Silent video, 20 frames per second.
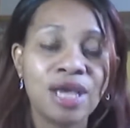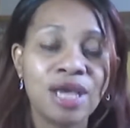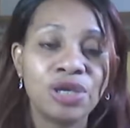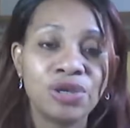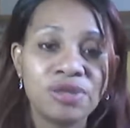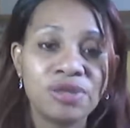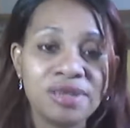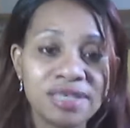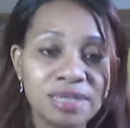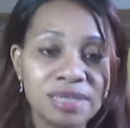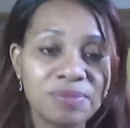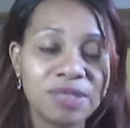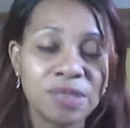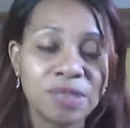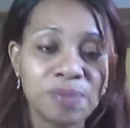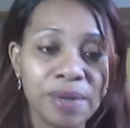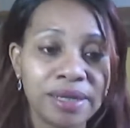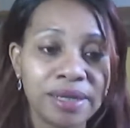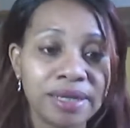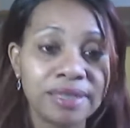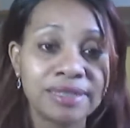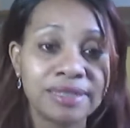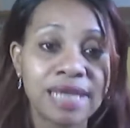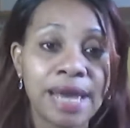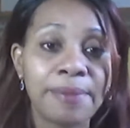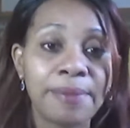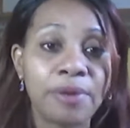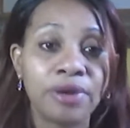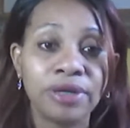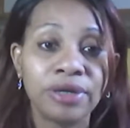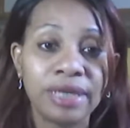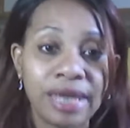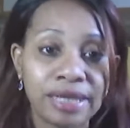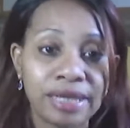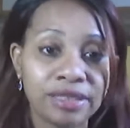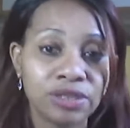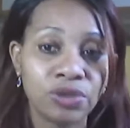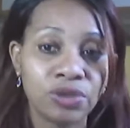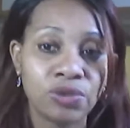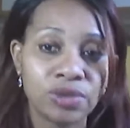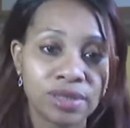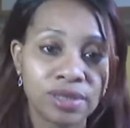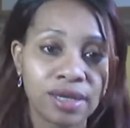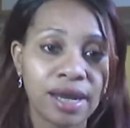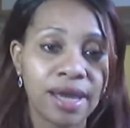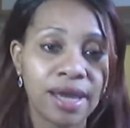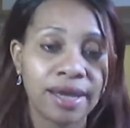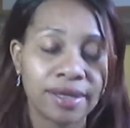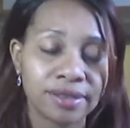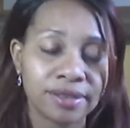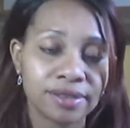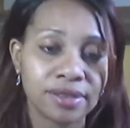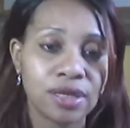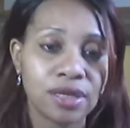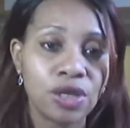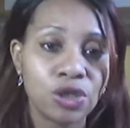You need to be spending time on getting those clients